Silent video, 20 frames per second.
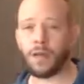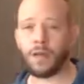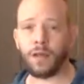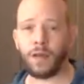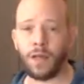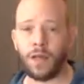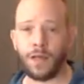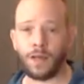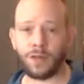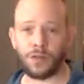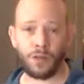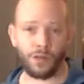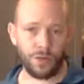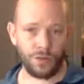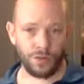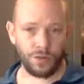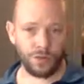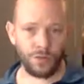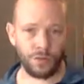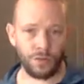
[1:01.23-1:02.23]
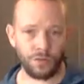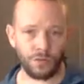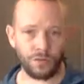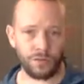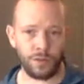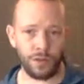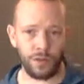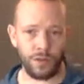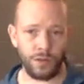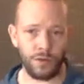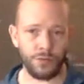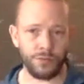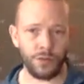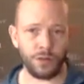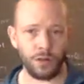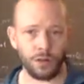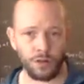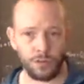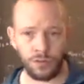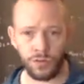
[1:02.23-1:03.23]
and also that all of
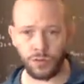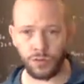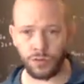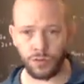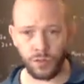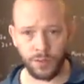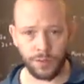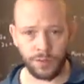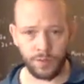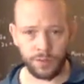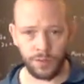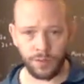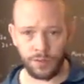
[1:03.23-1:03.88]
our students